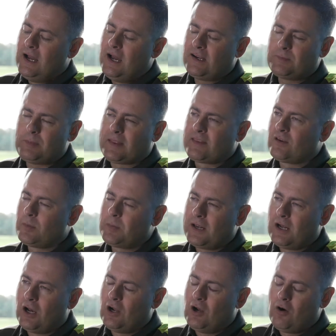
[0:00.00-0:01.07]
I expected it to be
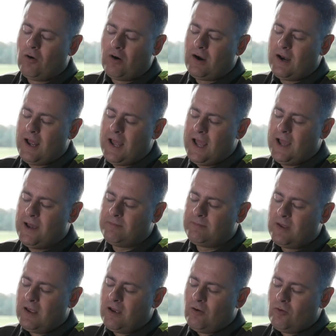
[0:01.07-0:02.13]
a lot lower.
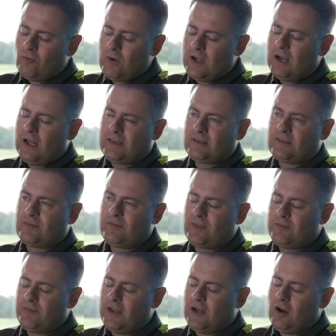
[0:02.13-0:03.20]
Really liked
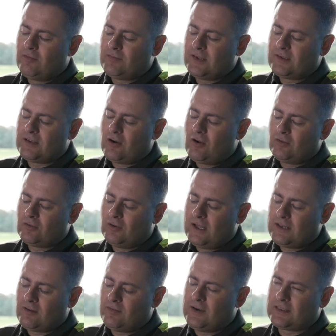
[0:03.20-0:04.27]
the feel off this, and also
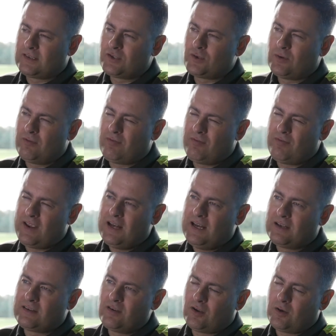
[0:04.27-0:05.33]
liked the fact that you could feel
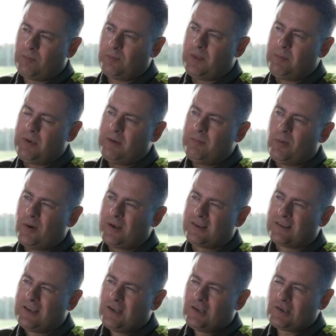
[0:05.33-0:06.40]
it. The
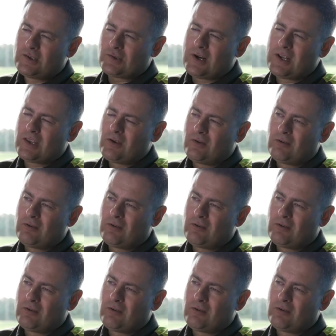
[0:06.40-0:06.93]
pinpoint strike, you